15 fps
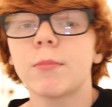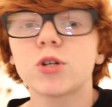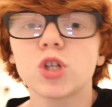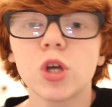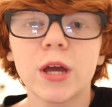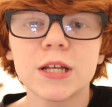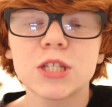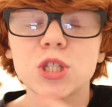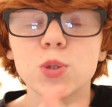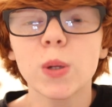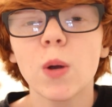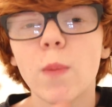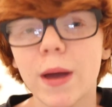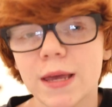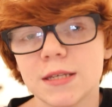gonna show you guys
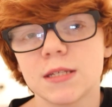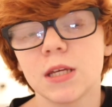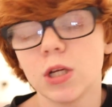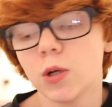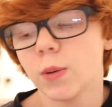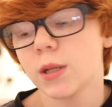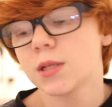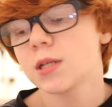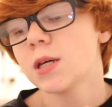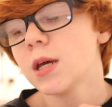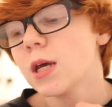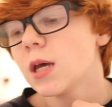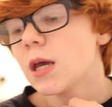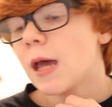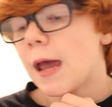three ways to do it.
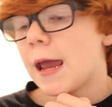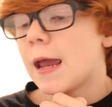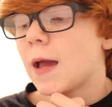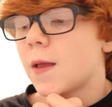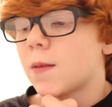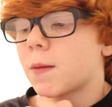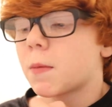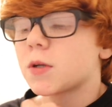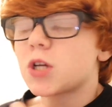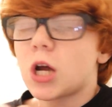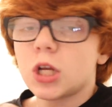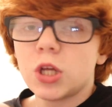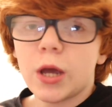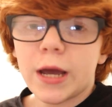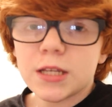And I wanna
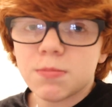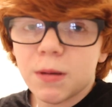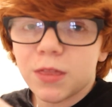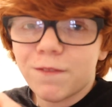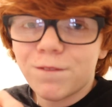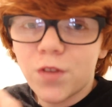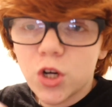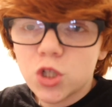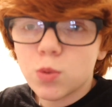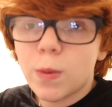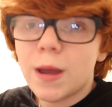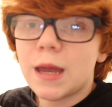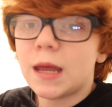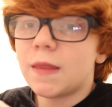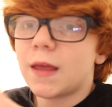talk to you guys about the first
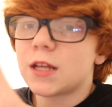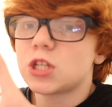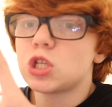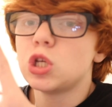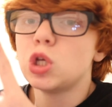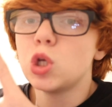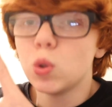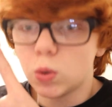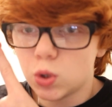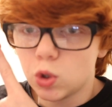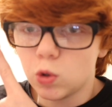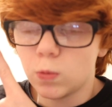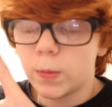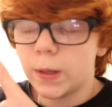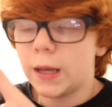way, and that's
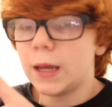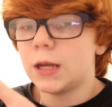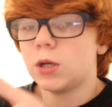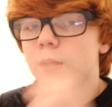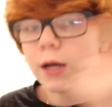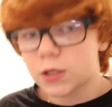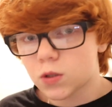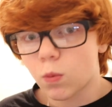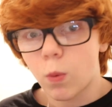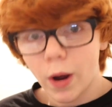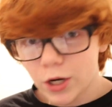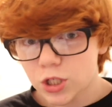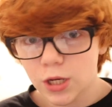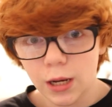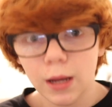YouTube. And you guys are
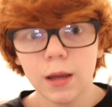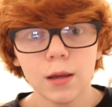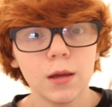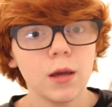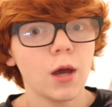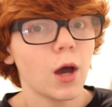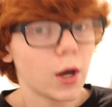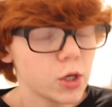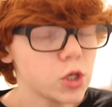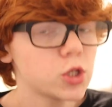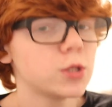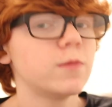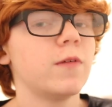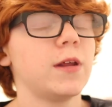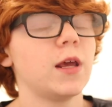watching a
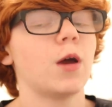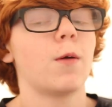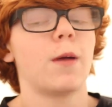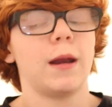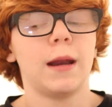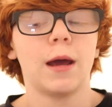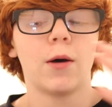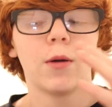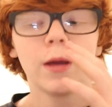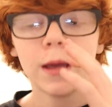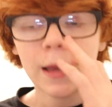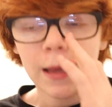YouTube video right now.